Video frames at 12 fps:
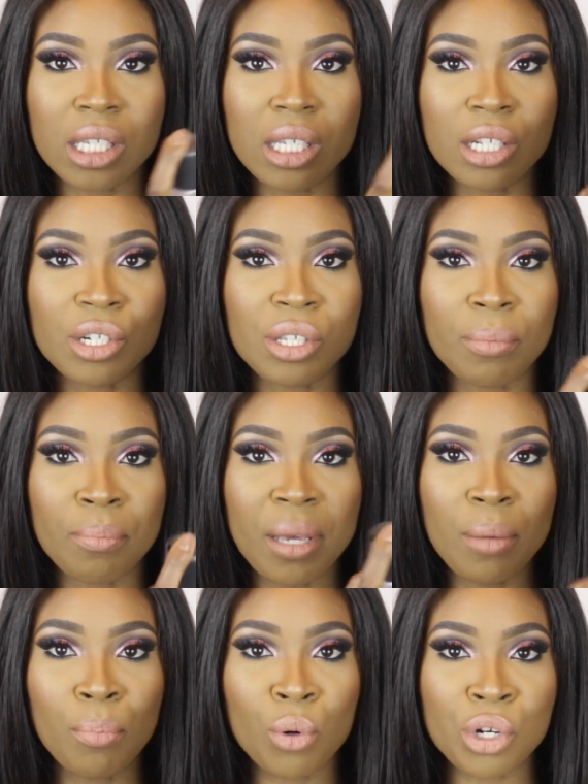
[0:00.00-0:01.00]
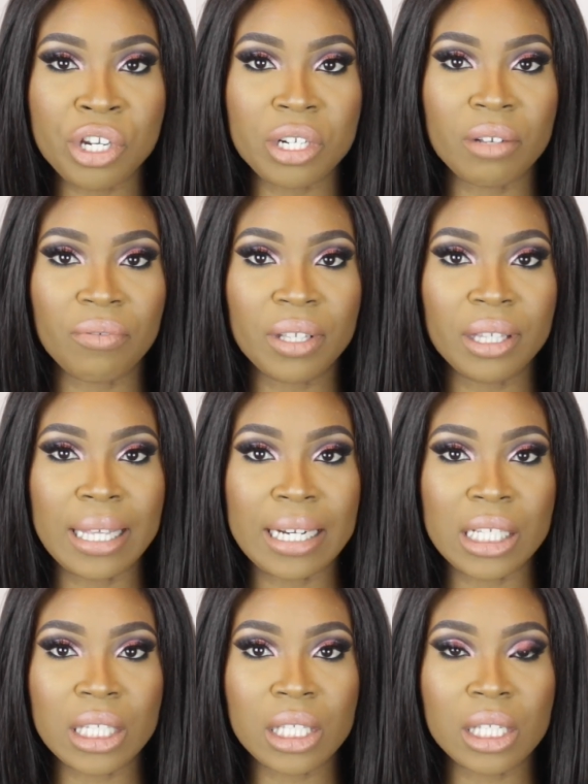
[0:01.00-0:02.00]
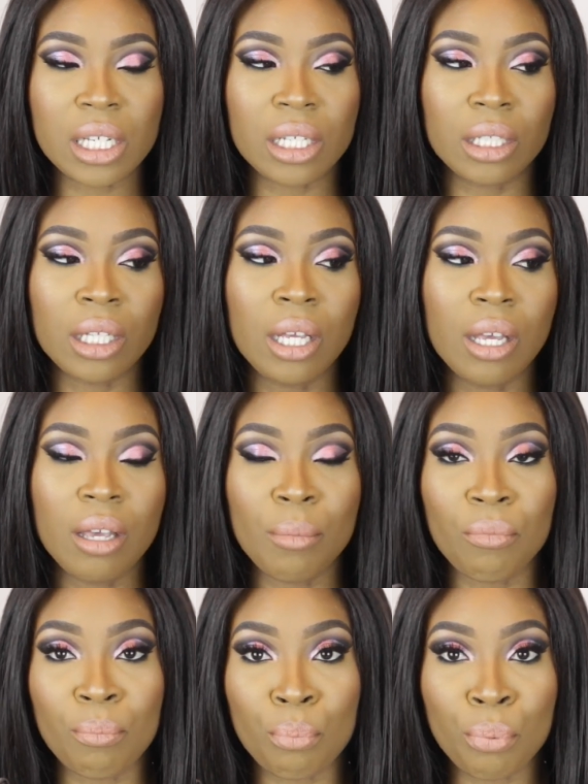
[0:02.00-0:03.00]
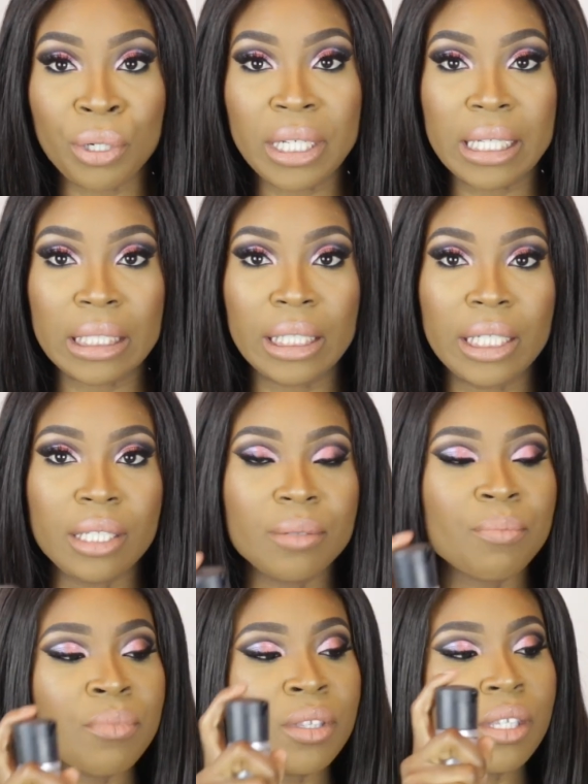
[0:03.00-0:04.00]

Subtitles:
see, there's a big portion of it that is still pretty clean.